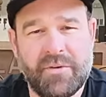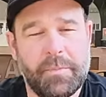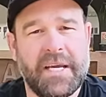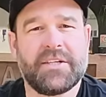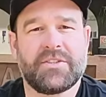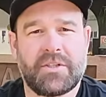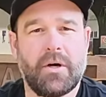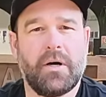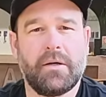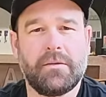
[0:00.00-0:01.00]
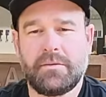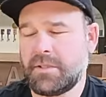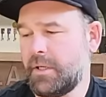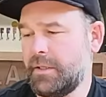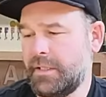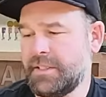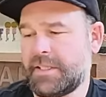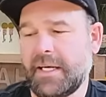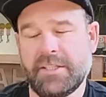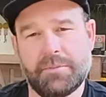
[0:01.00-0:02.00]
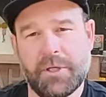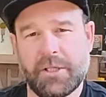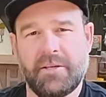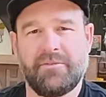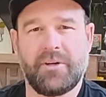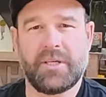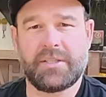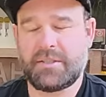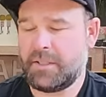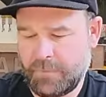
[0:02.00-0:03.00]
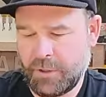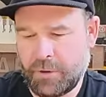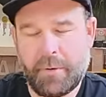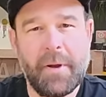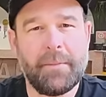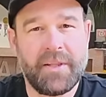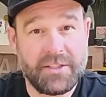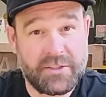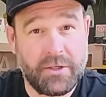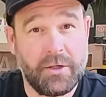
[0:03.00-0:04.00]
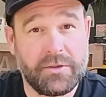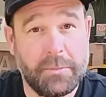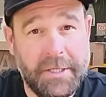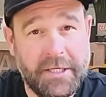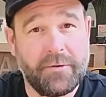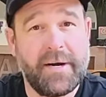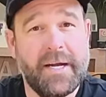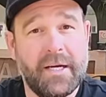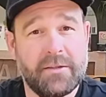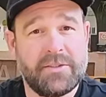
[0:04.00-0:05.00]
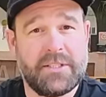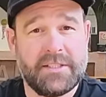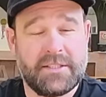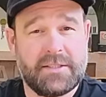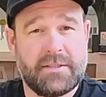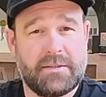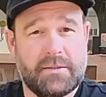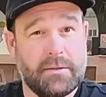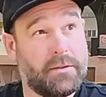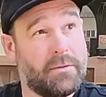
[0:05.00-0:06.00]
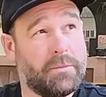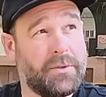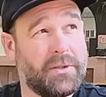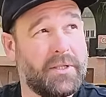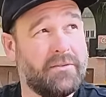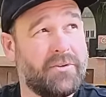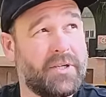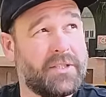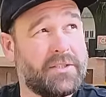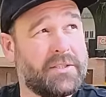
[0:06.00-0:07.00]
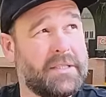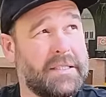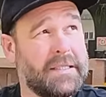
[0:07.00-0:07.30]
you pick a style, so in this case Berliner Weiss, you got to remember these styles have been around since Berliner Weiss,